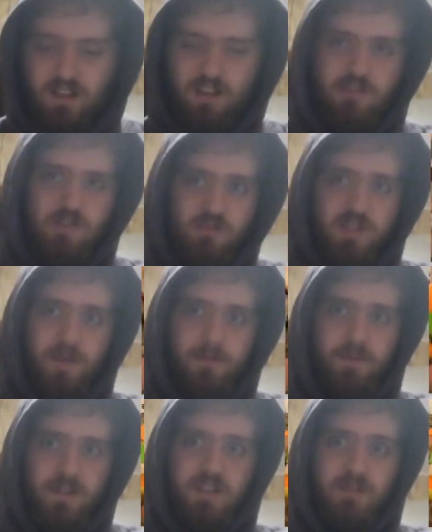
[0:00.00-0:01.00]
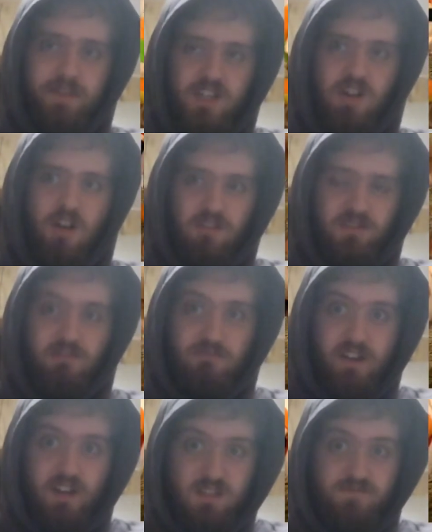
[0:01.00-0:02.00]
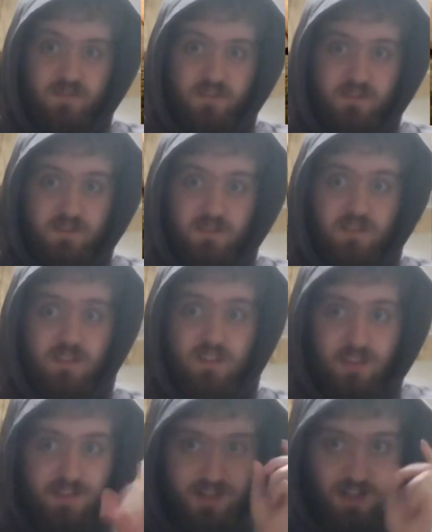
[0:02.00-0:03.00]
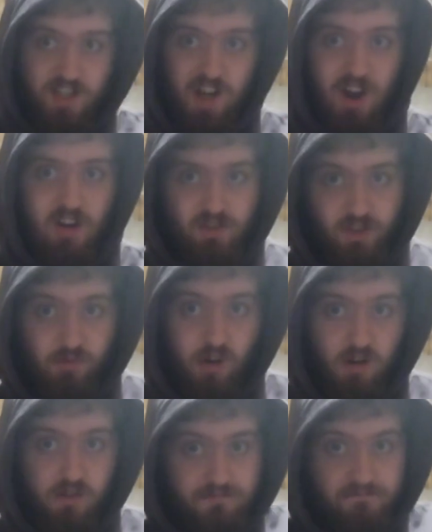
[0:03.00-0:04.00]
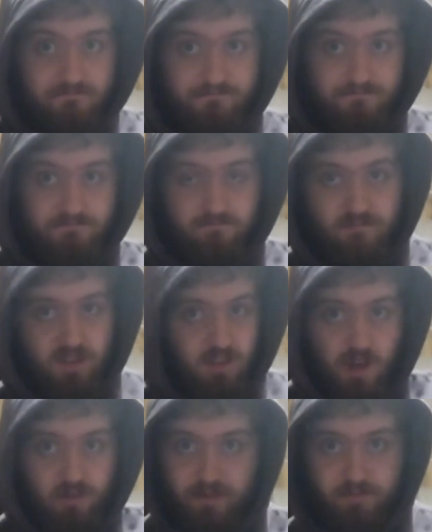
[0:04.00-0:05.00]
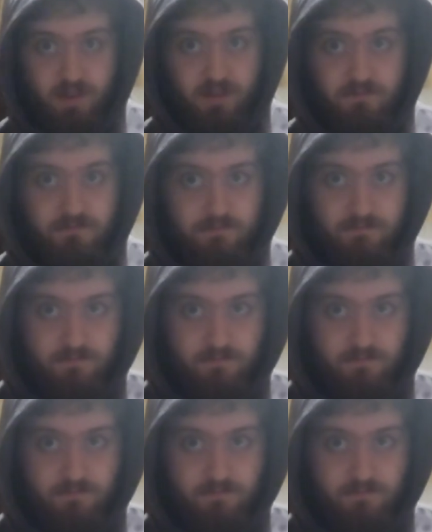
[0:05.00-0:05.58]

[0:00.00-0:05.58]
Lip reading: I don't know if Chef is going to be calling you guys for this. It's going to call you all. You know what I mean.